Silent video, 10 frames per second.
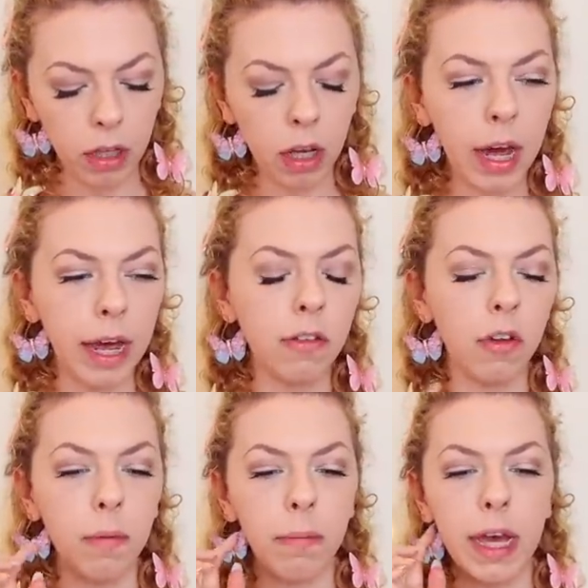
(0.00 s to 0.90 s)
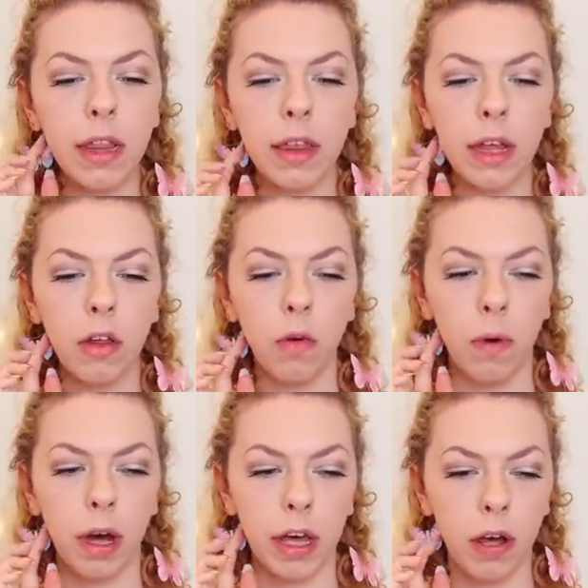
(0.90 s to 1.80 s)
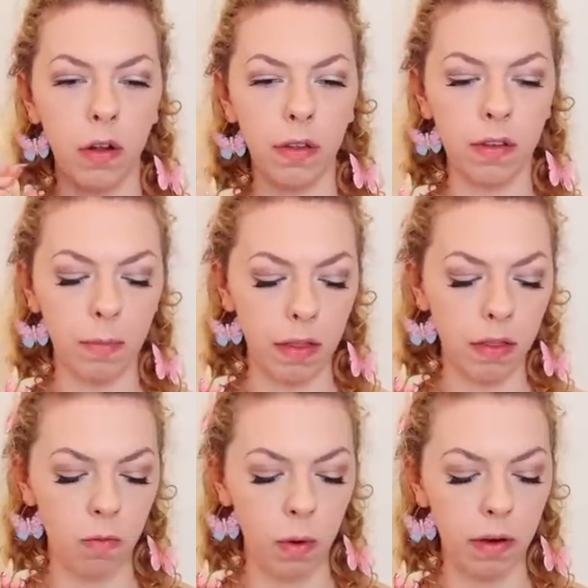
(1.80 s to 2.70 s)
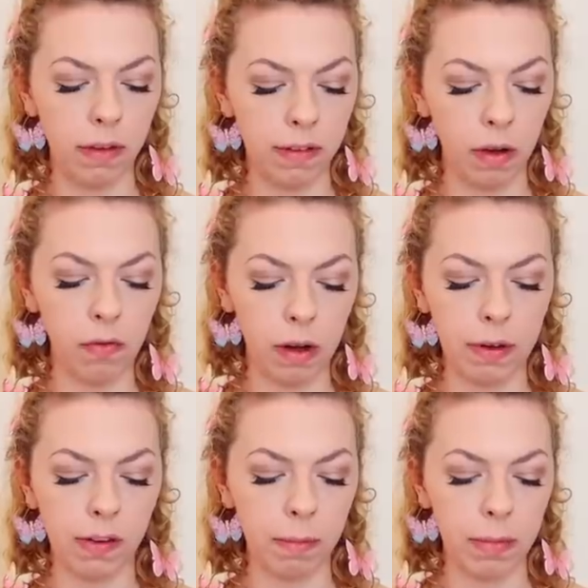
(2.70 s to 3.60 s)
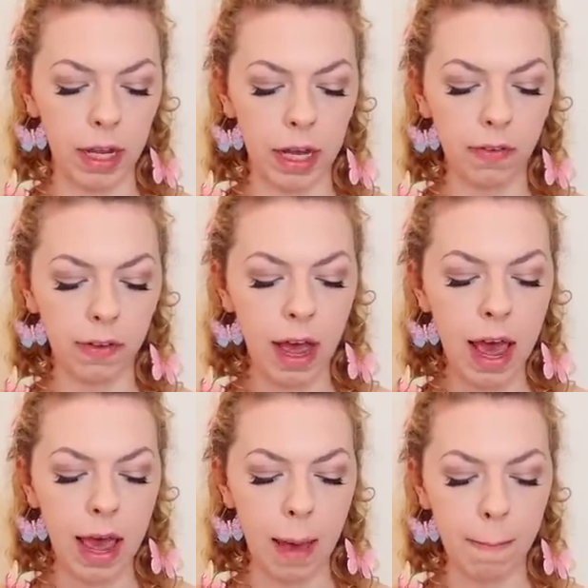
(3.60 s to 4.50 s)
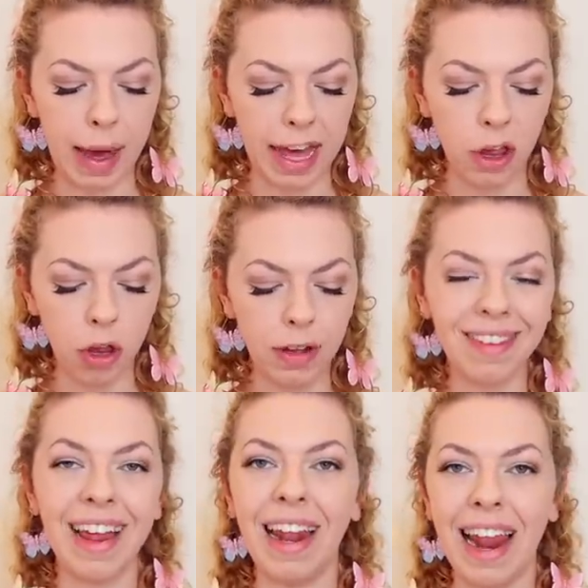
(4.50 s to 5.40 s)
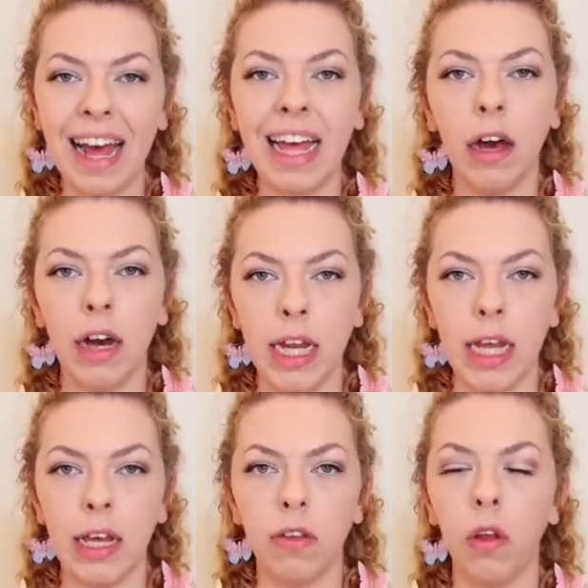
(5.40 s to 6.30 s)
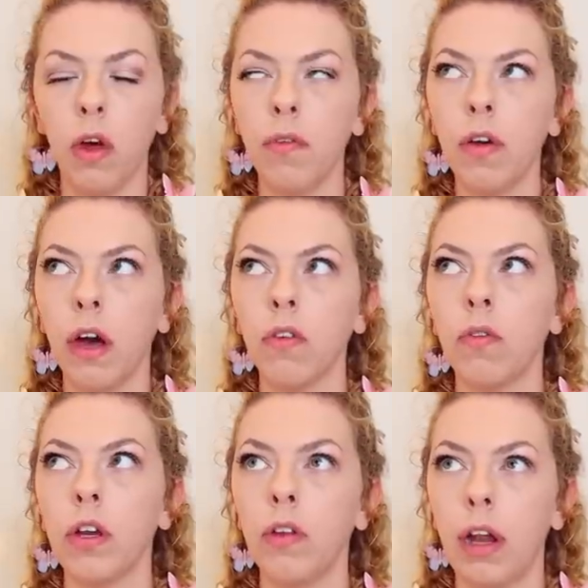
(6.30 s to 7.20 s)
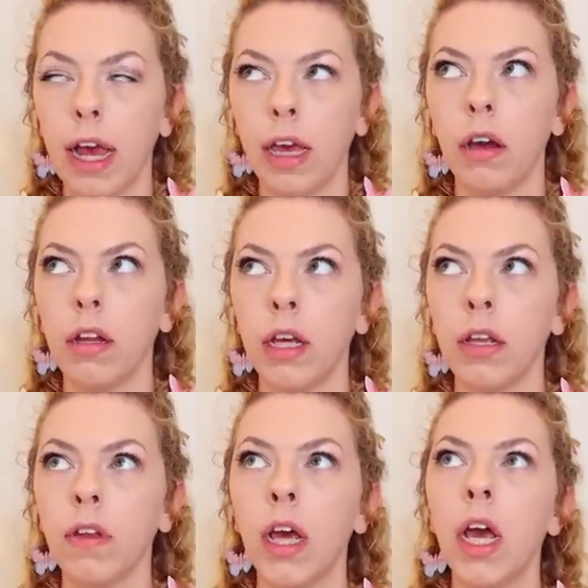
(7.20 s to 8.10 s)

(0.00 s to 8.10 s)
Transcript: Okay, so the main thing that you're working on this month as well is self-limiting beliefs, impatience, and lacking ideas. A lot of you guys are really lacking ideas.